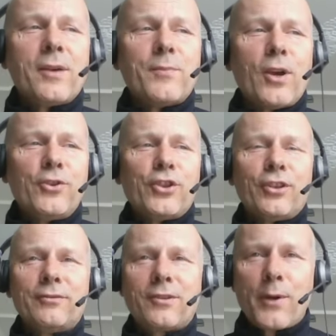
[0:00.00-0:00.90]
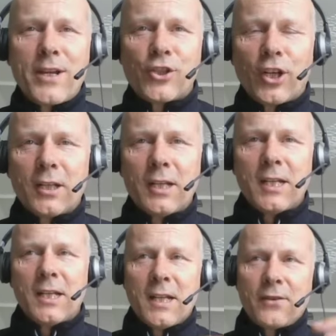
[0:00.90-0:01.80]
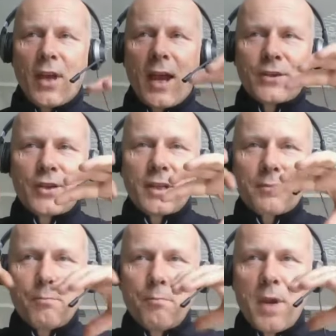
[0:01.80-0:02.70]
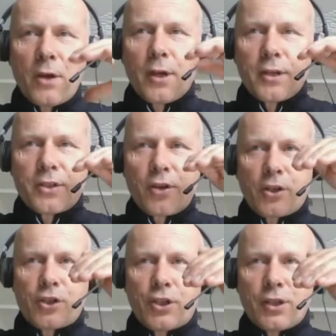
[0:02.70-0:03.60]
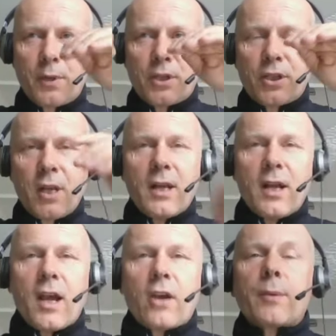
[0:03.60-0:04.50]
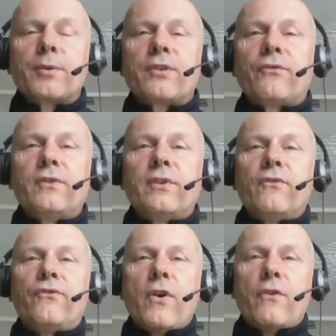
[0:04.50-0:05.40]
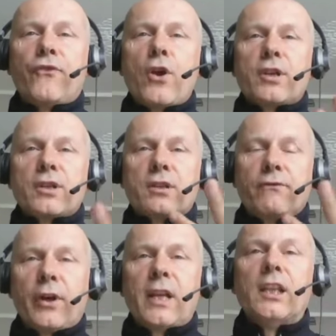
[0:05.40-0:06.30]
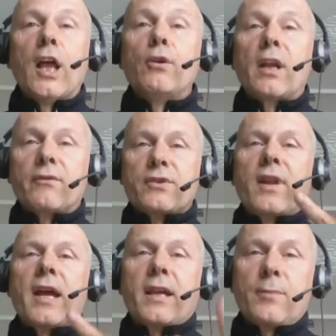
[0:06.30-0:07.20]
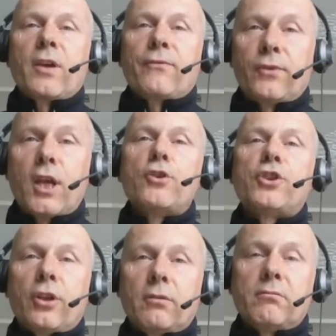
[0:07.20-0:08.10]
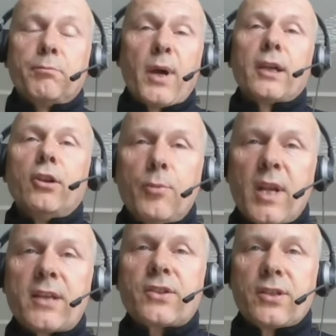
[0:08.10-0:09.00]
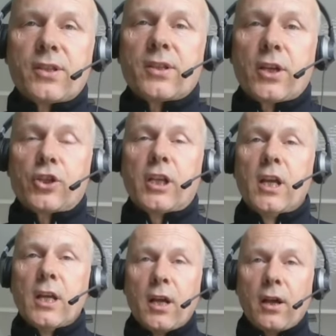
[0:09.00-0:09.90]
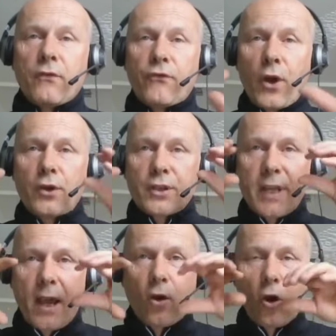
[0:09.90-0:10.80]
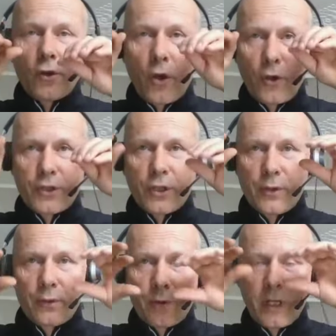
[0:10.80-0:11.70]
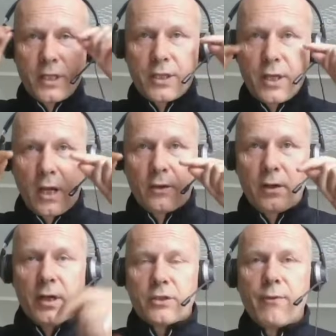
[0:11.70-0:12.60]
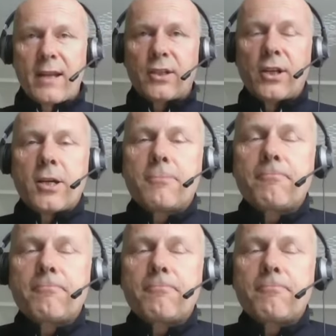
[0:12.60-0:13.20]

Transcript: ocean creature that has these mirror structures which are able to focus very low levels of light coming up from the ocean, bioluminescence essentially, and focus that onto its retina.